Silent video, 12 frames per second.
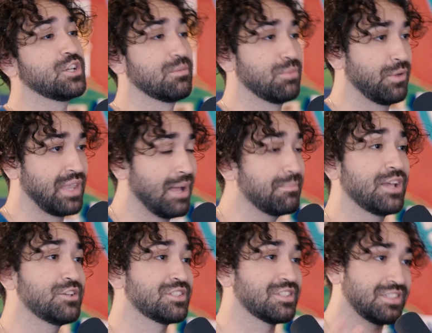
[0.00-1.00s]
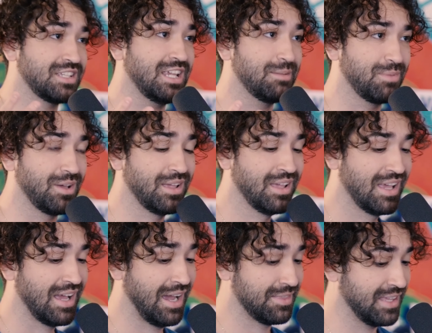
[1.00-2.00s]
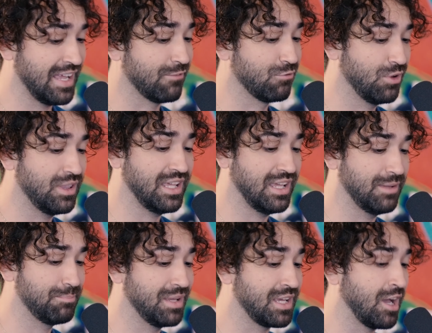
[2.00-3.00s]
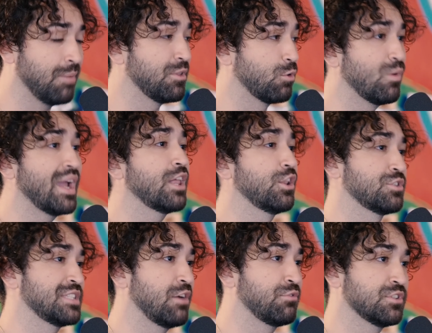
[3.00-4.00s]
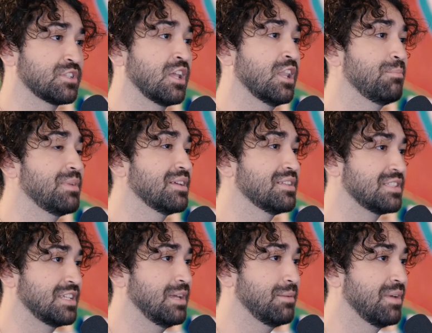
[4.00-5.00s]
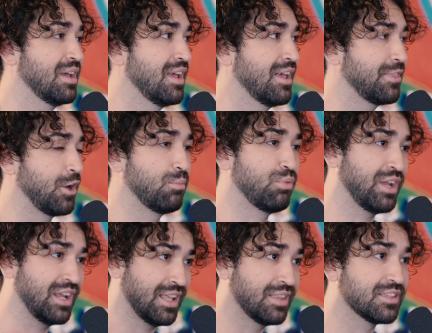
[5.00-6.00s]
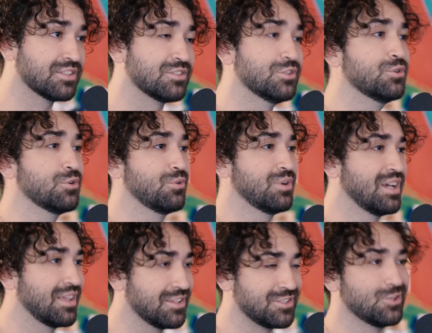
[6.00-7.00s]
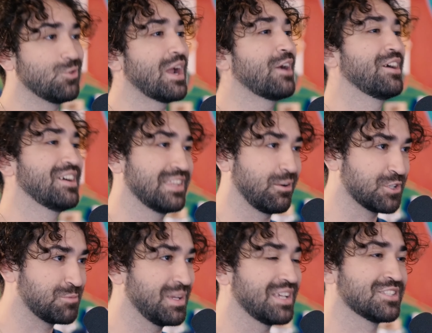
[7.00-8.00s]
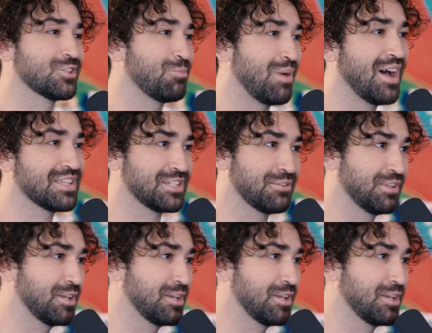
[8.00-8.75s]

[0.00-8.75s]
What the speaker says: here, bro, that I'm not used to seeing, but I think have really become the regulars now for this Colombian team that are bringing in this new era that we're speaking so positively